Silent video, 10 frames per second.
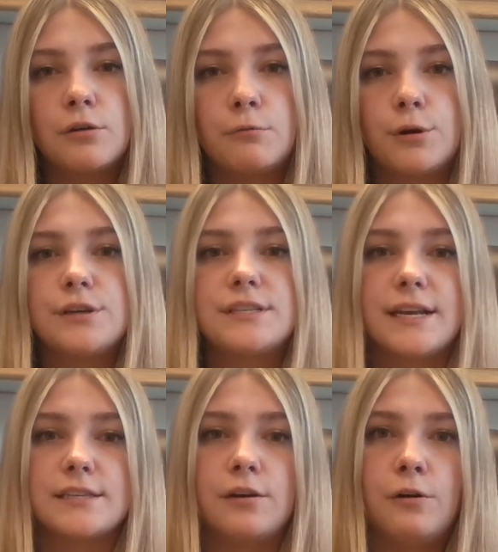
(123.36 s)
worse
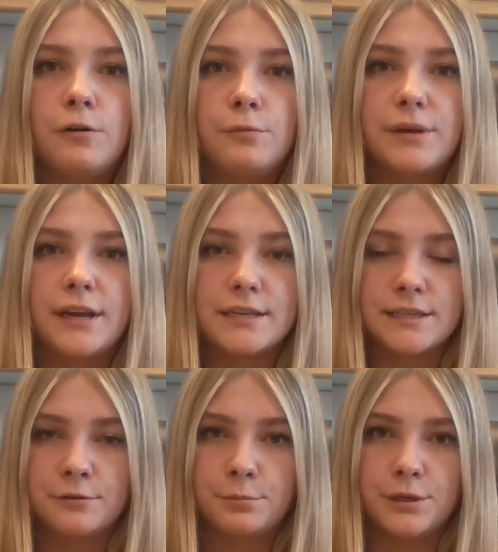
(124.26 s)
as a whole because
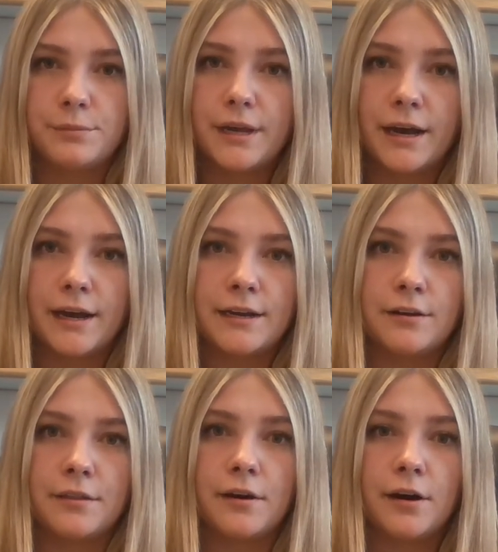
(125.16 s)
they will be behind
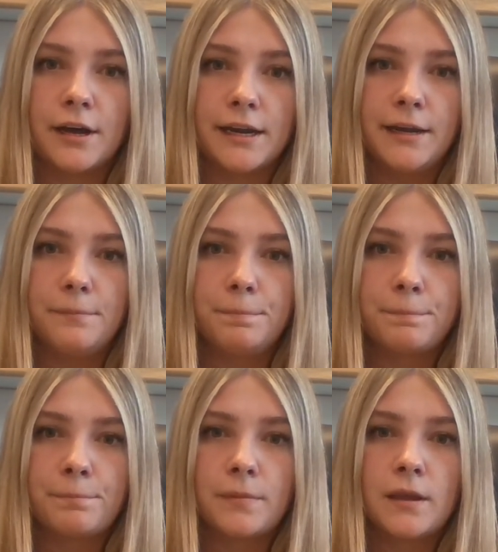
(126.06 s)
on the audit.
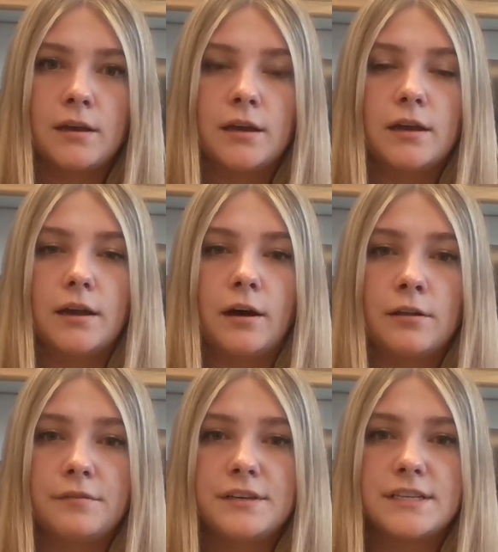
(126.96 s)

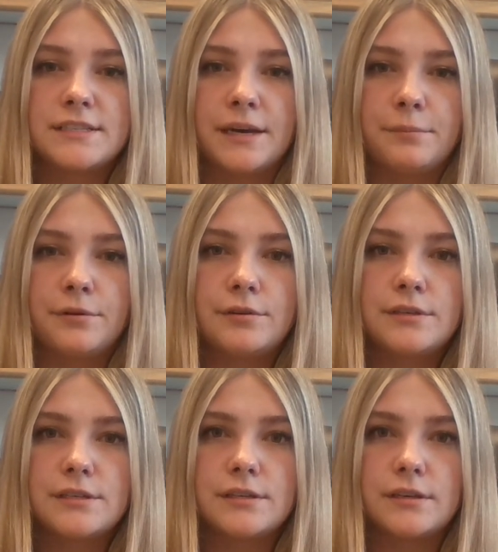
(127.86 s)
All of these
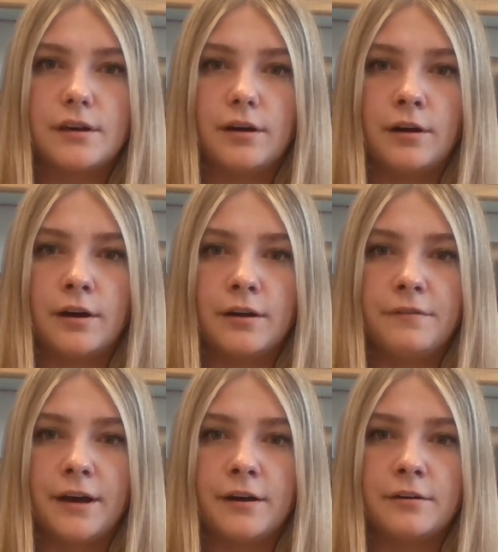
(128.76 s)
examples are
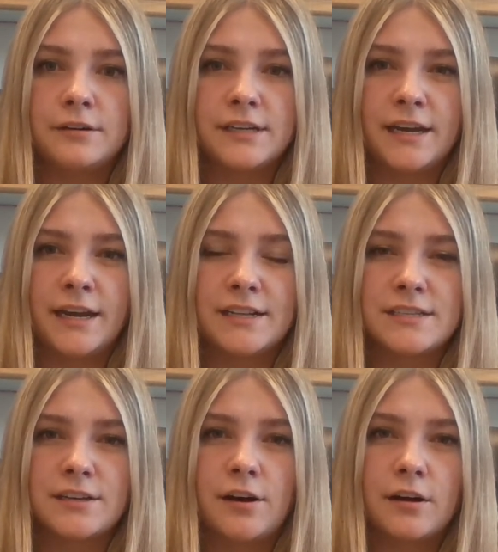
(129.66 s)
of how
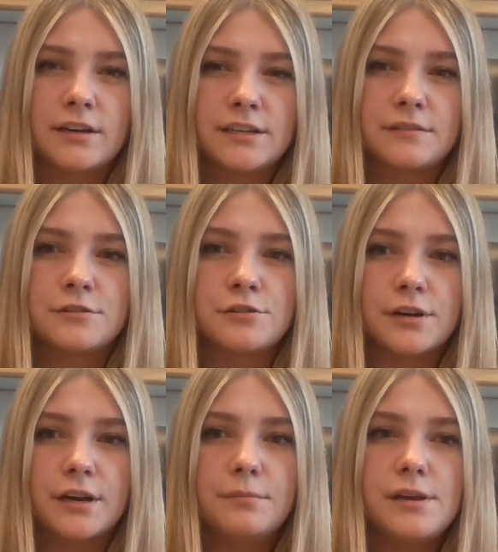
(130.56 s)
Diane's cognitive
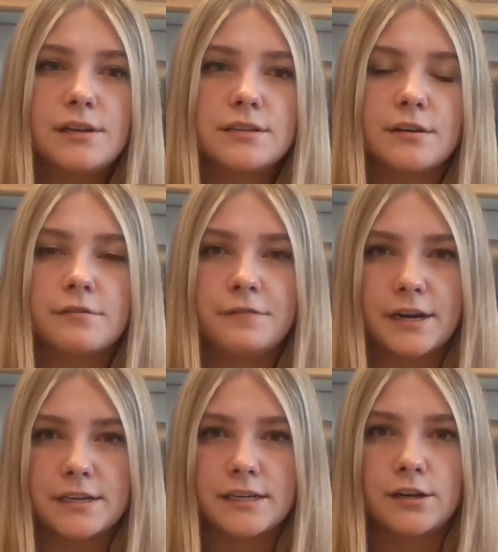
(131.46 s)
shortcomings are
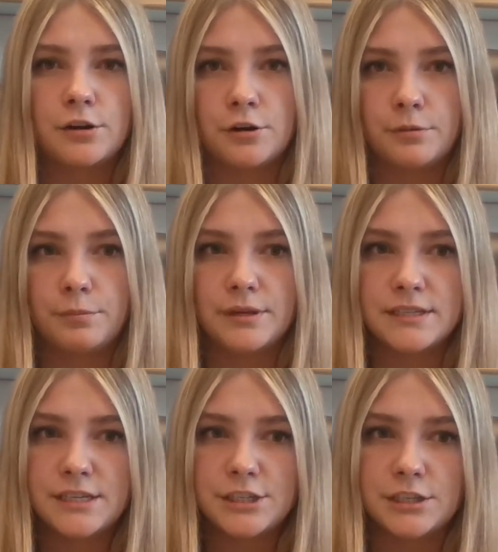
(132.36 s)
affecting her
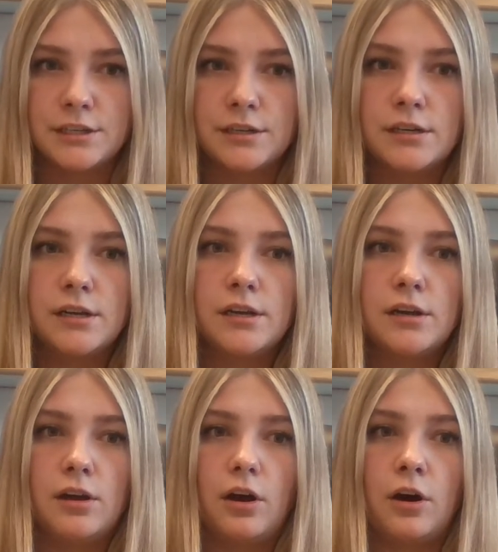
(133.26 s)
position
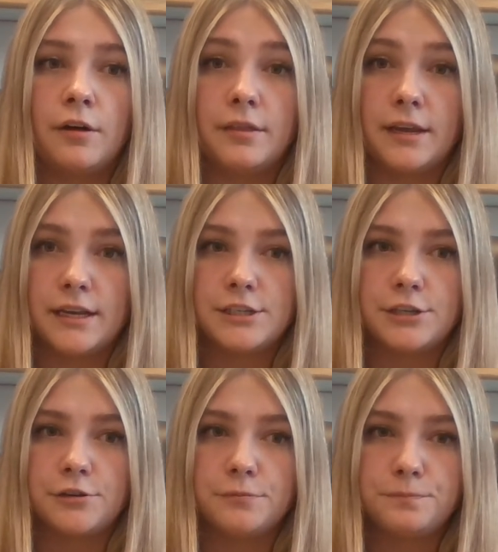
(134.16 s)
on the
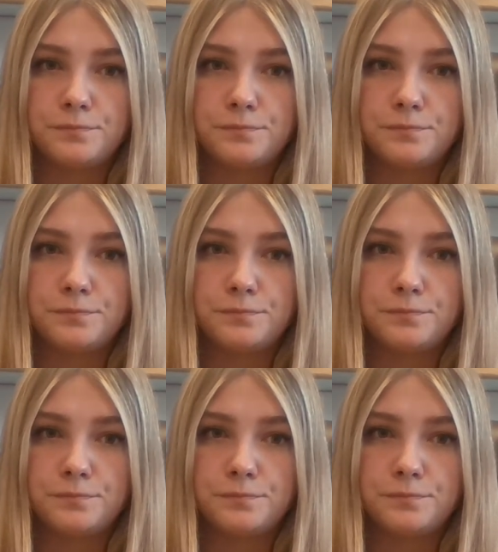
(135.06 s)
issue.